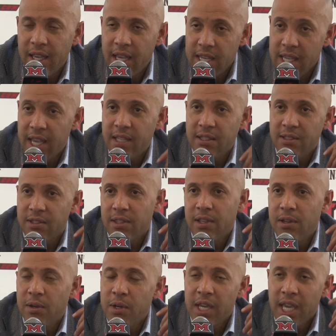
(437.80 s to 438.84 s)
and yet and
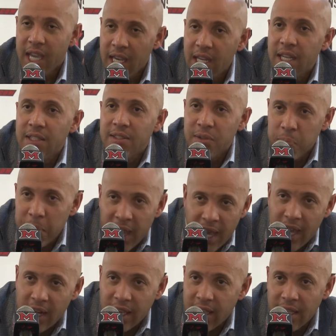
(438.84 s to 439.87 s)
still he doesn't
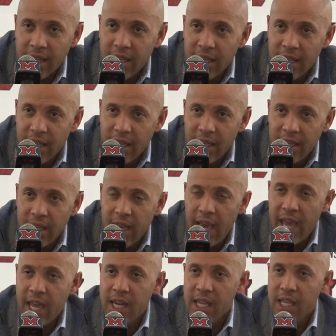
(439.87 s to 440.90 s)
panic,
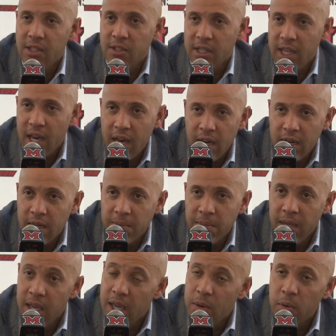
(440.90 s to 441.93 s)
and he's calm,
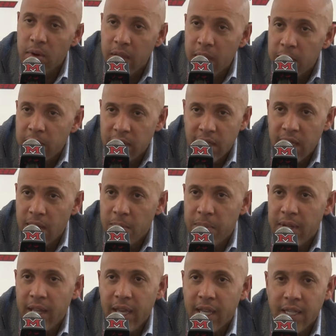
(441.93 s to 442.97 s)
and we're able to get a
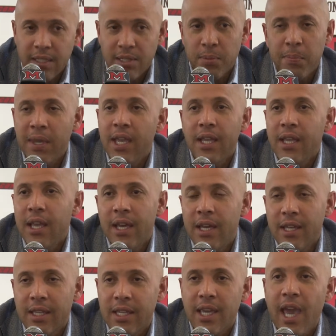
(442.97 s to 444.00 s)
play. To me,
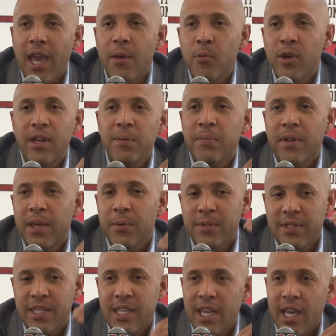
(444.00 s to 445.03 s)
the game-winning play
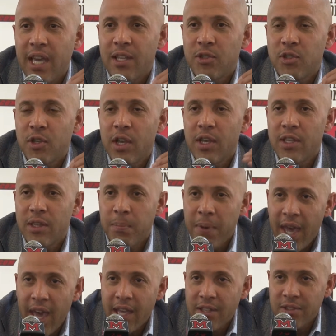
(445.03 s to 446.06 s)
was the catch, the
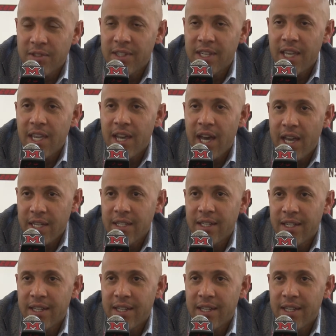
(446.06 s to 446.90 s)
pass to Dion